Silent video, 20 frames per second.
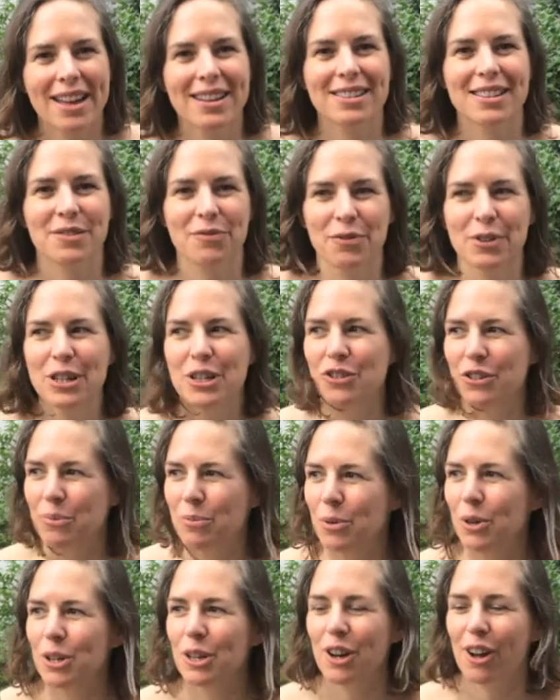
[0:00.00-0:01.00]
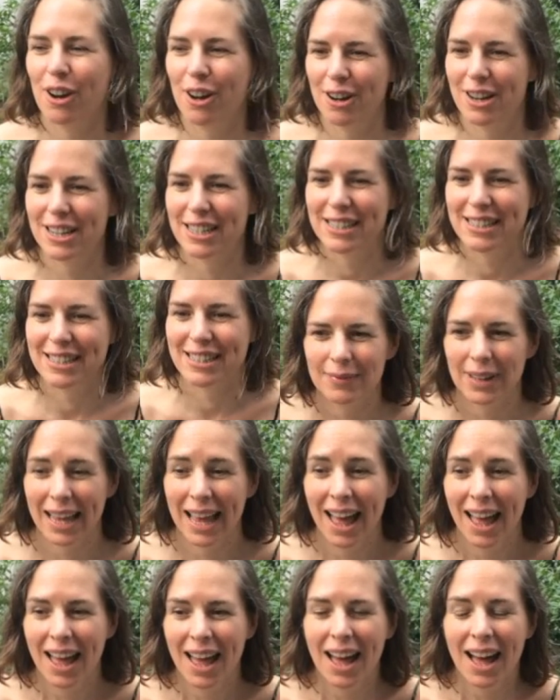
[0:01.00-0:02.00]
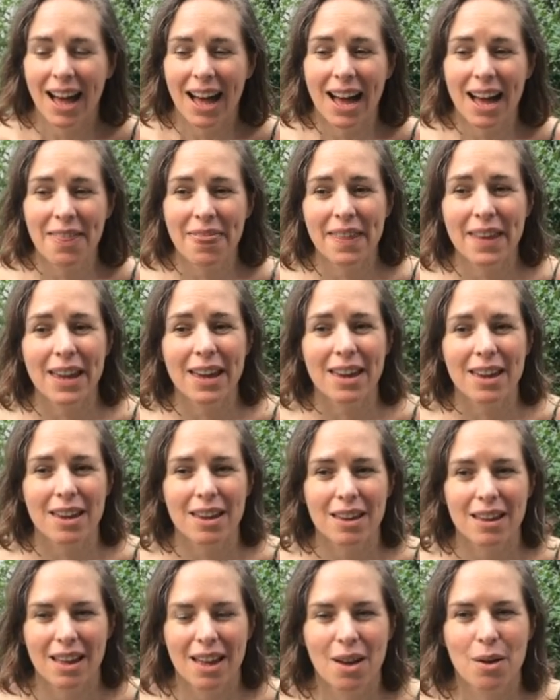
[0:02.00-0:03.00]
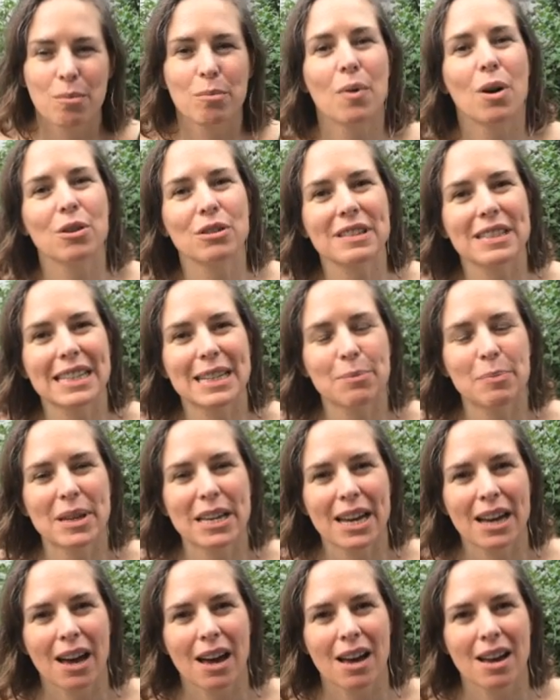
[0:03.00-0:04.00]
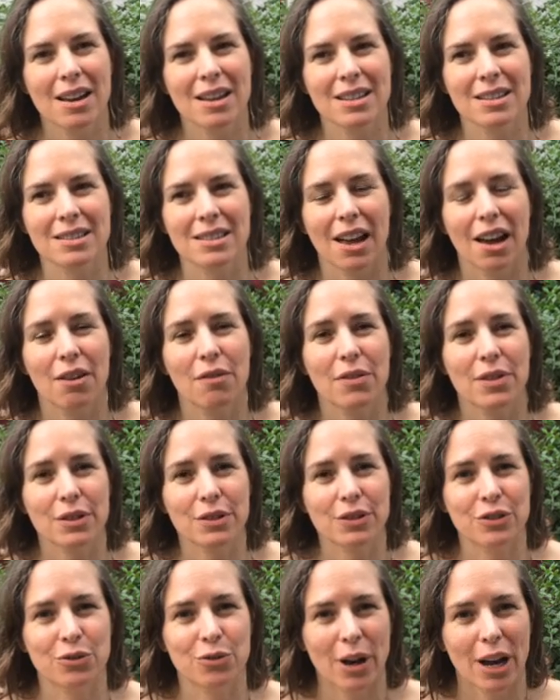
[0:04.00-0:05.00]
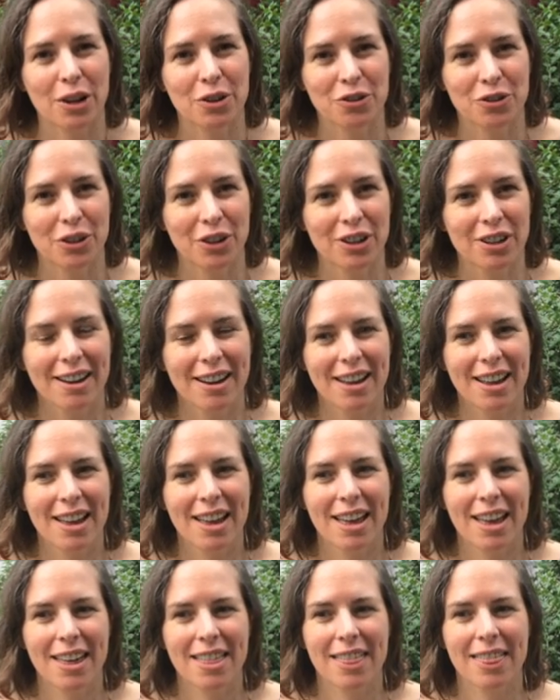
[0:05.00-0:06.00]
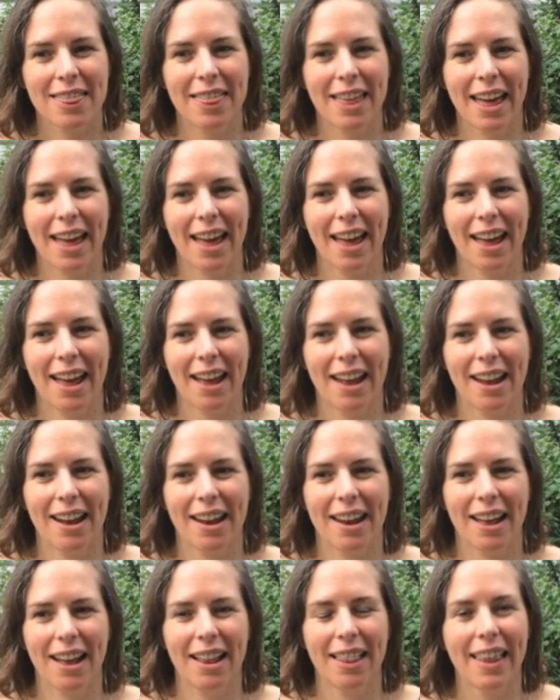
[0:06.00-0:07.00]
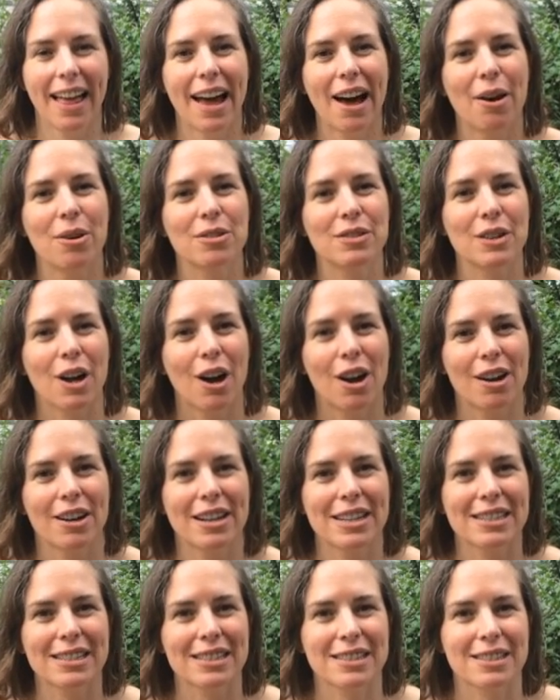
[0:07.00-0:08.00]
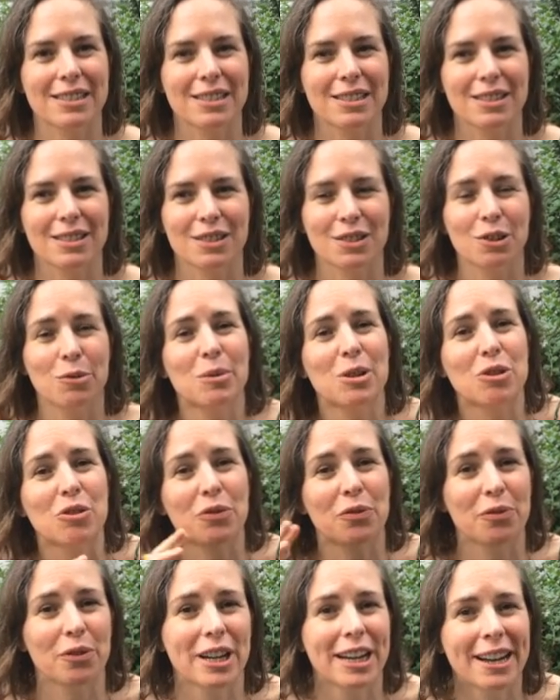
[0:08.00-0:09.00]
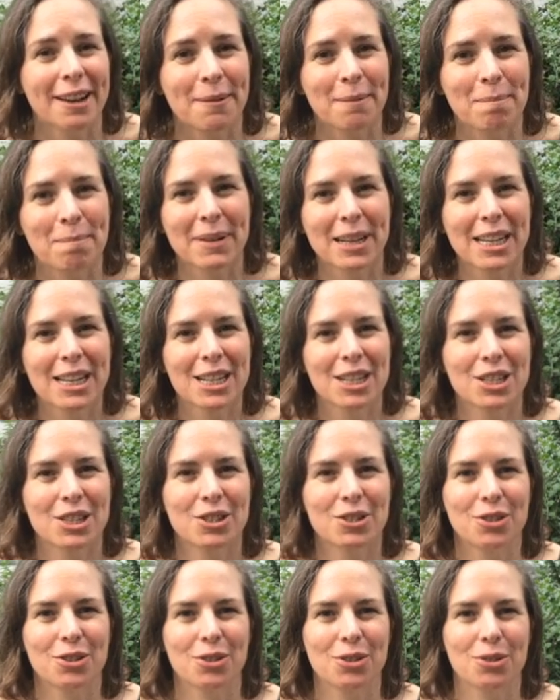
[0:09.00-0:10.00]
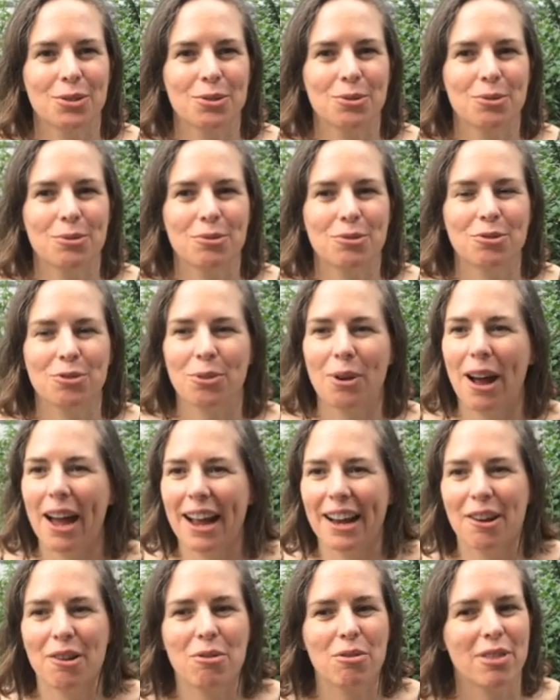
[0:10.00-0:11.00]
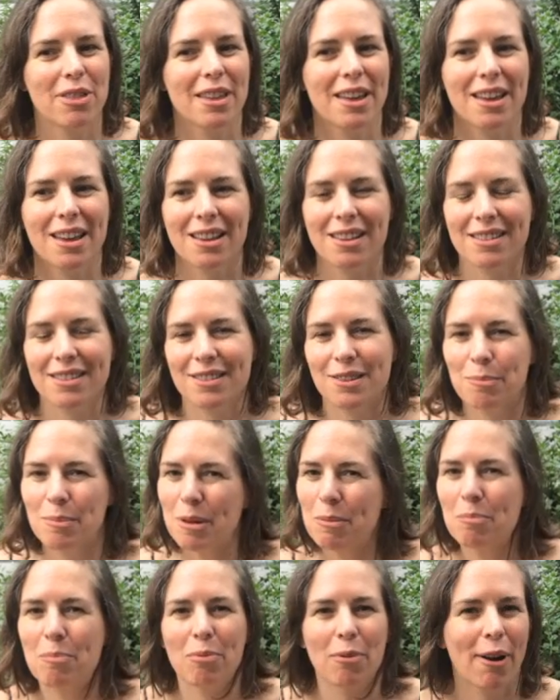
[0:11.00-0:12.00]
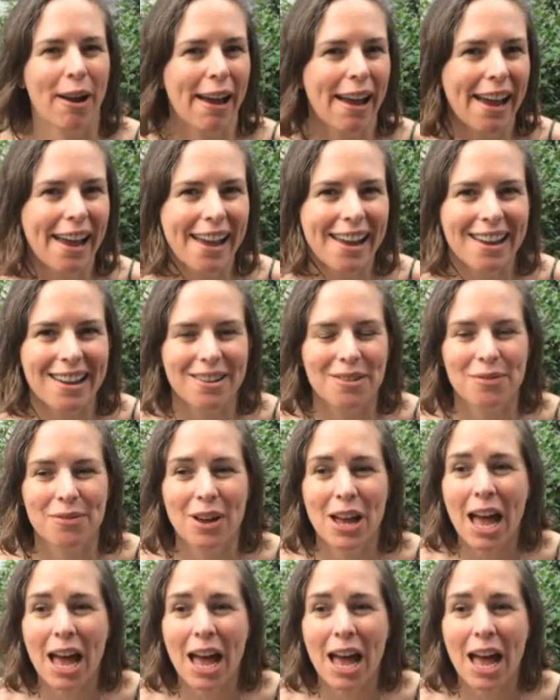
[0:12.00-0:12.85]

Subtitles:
is the Fringe important to artists? I think mostly because of the structure that allows artists so much freedom to try new things, to be brave.